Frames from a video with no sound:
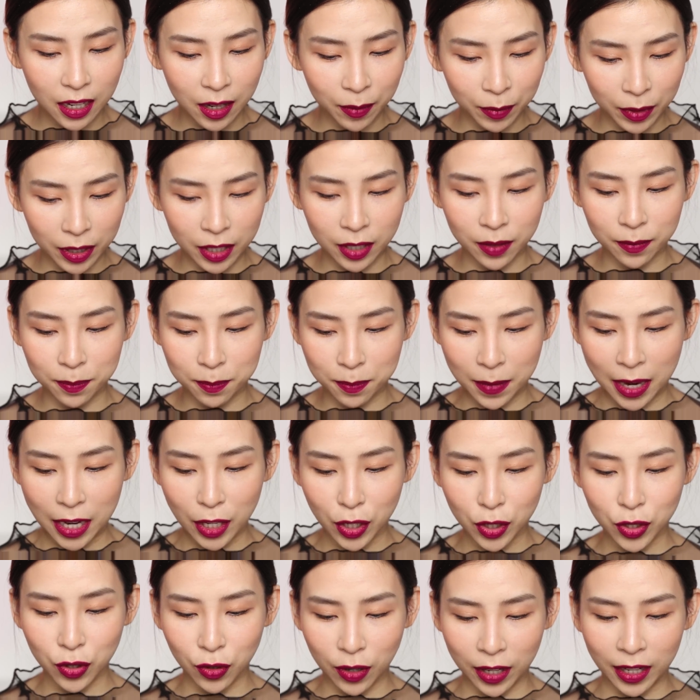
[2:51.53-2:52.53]
I'm gonna
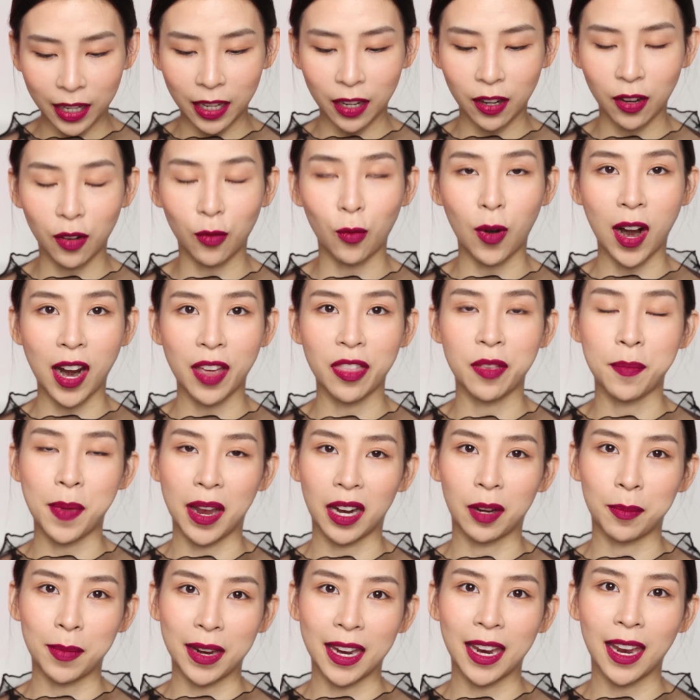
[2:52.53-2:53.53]
make sure I get it right on the
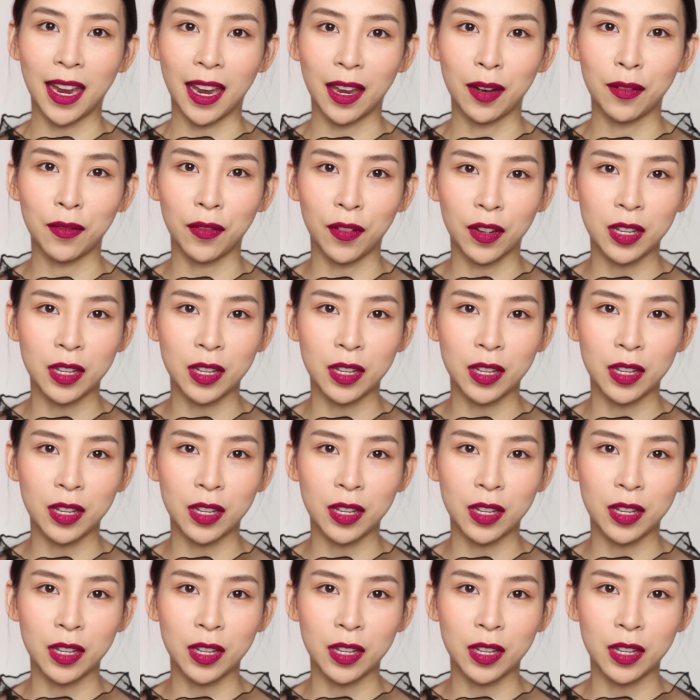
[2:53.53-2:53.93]
back of my hand